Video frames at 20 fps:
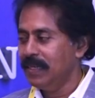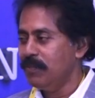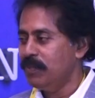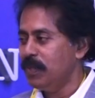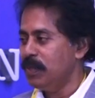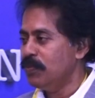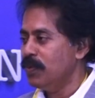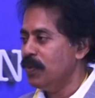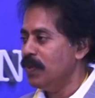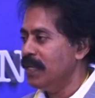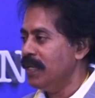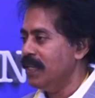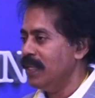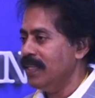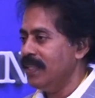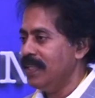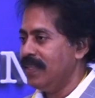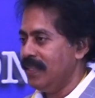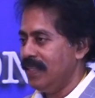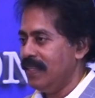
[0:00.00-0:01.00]

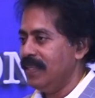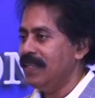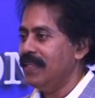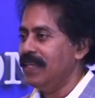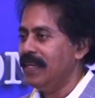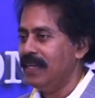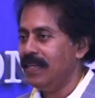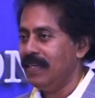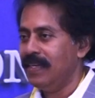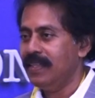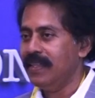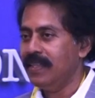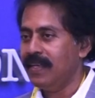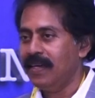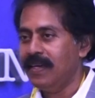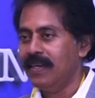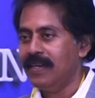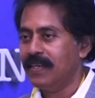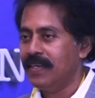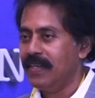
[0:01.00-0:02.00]
people they
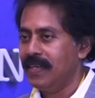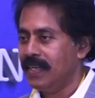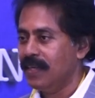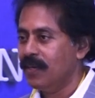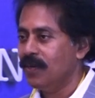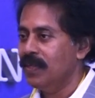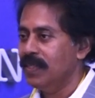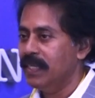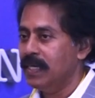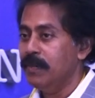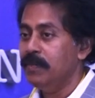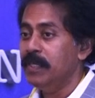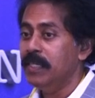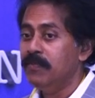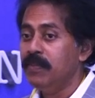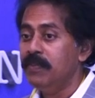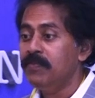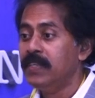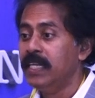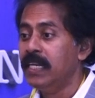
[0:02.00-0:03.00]
are taking all the,
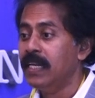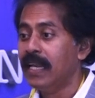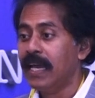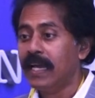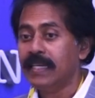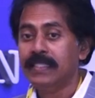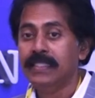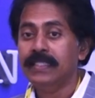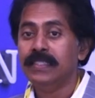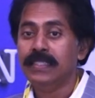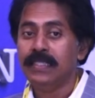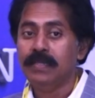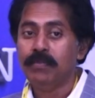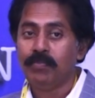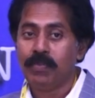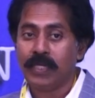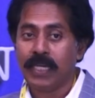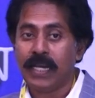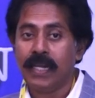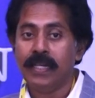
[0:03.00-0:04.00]
15 lakhs is the
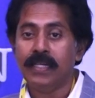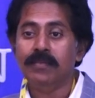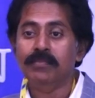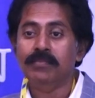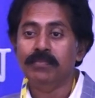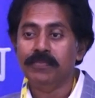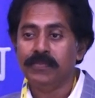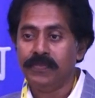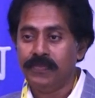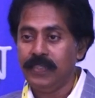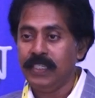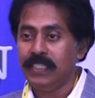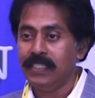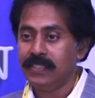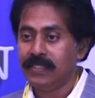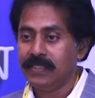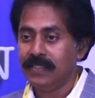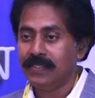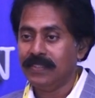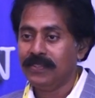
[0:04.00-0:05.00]
per annum
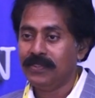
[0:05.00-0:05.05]
fees.